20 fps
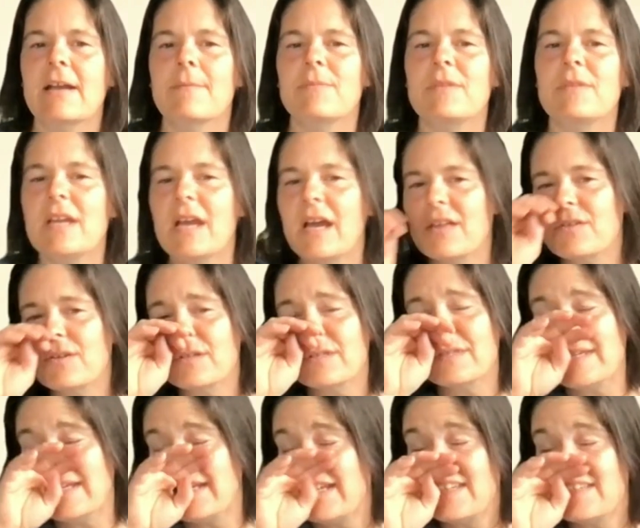The other
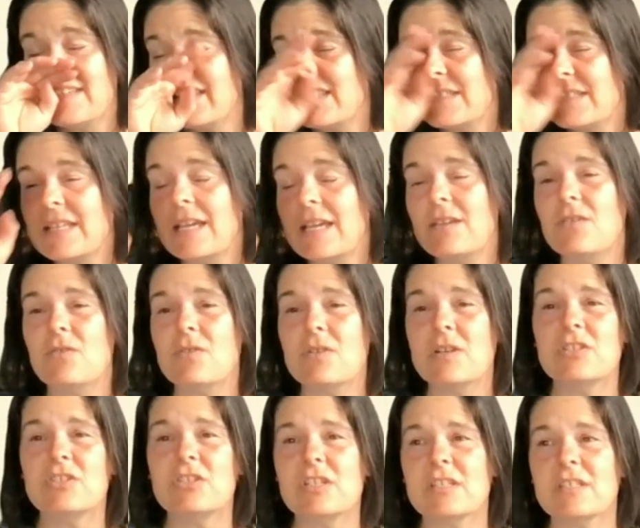thing is that you
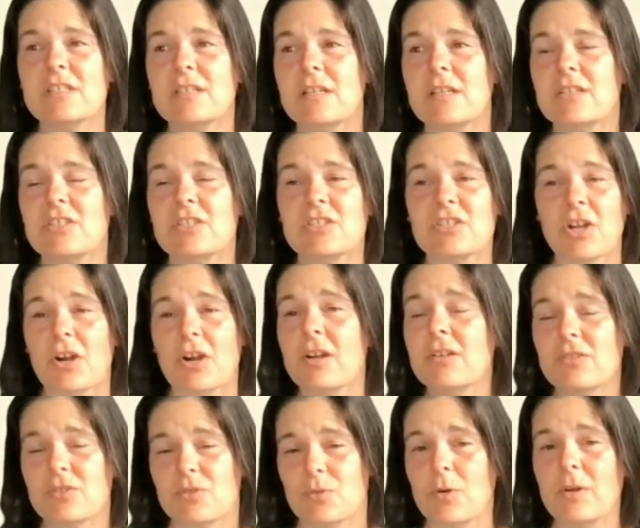could just
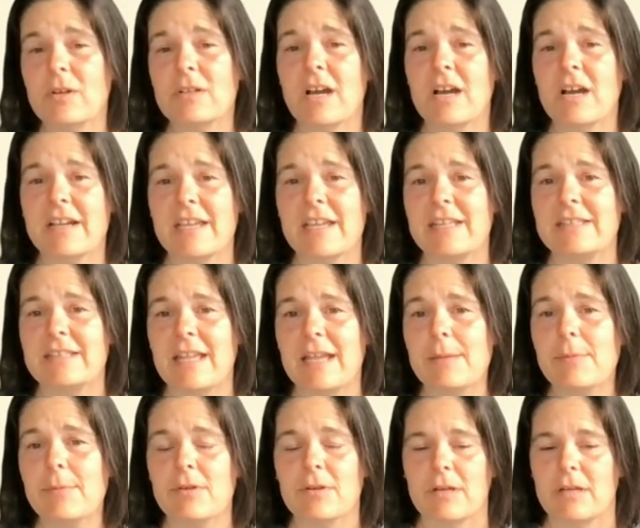start door knocking
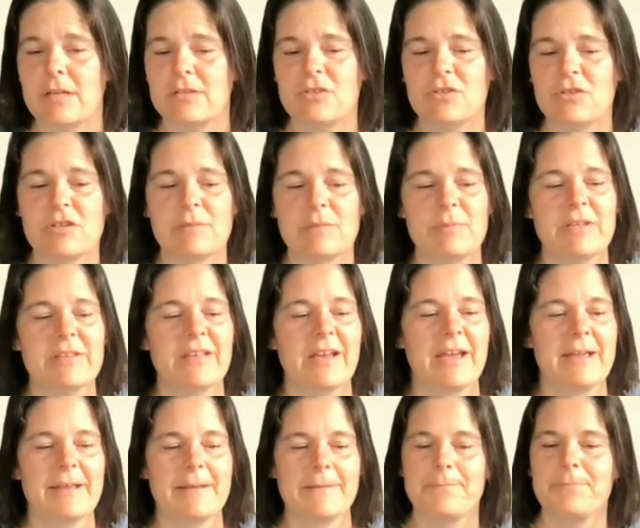neighborhoods. You could be
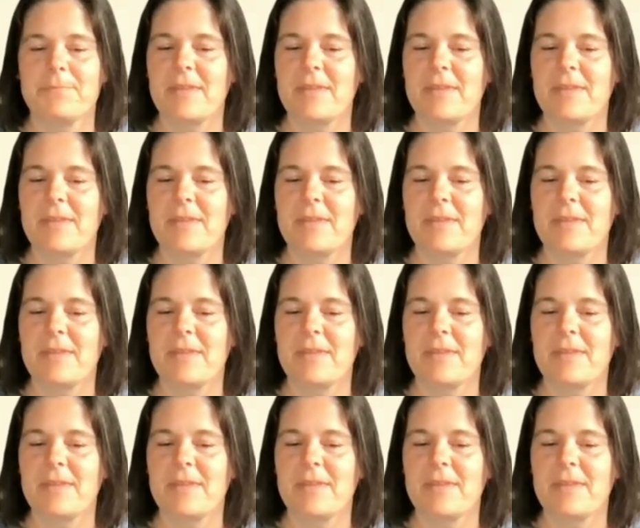like,